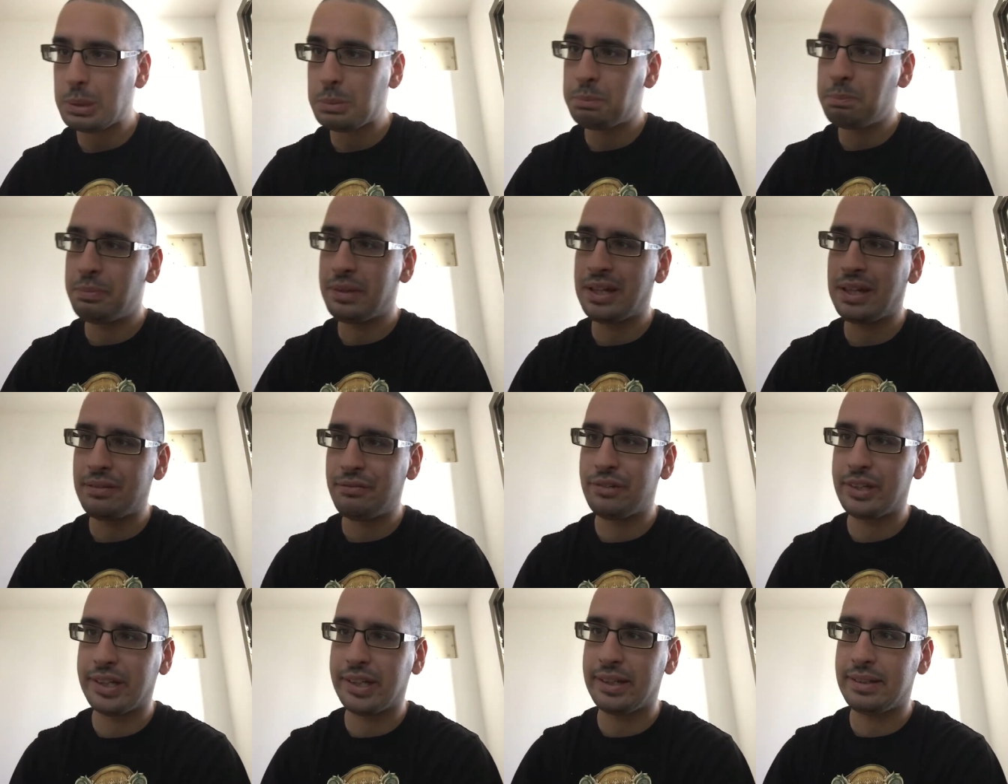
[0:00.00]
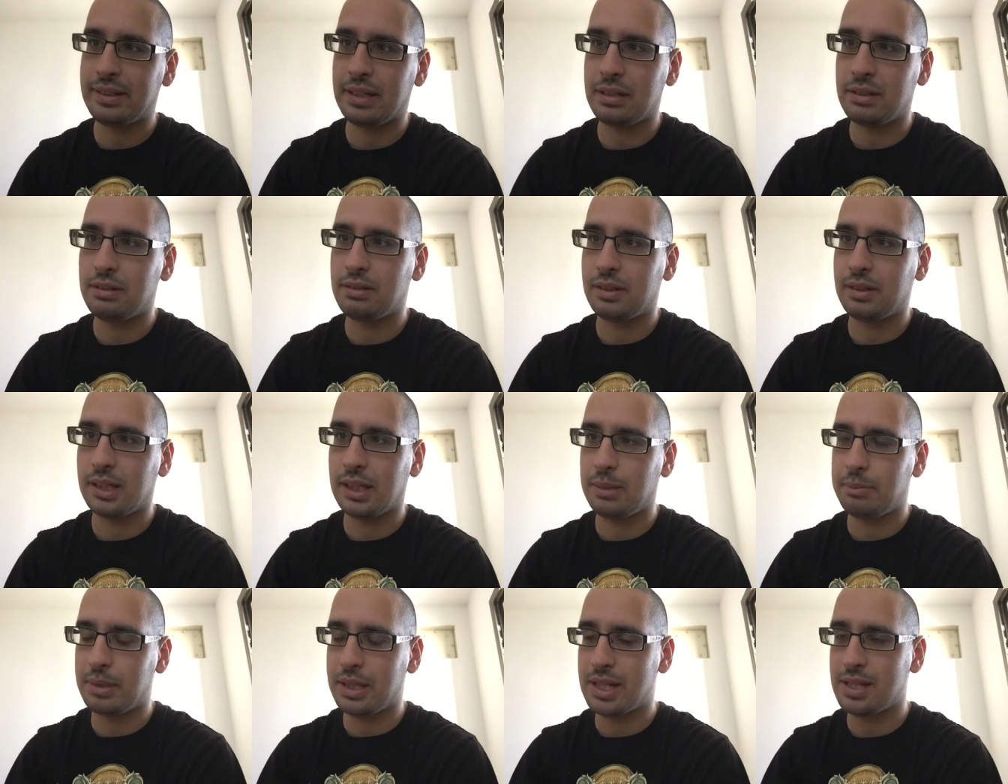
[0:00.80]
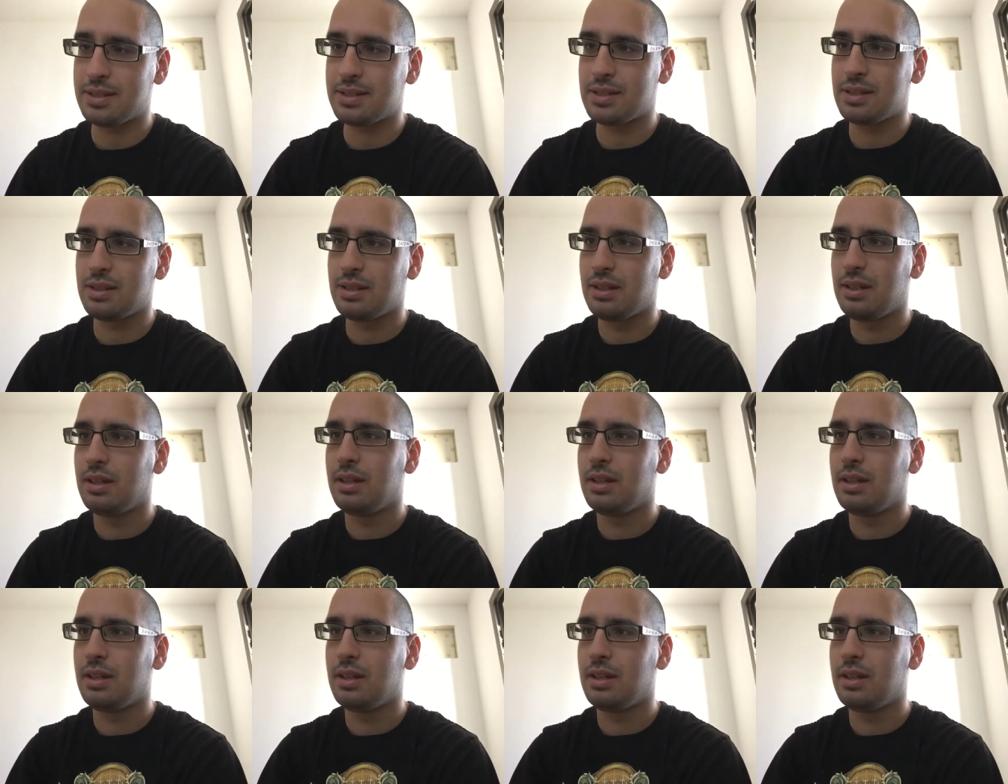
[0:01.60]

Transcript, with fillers: brave Cretan rebels,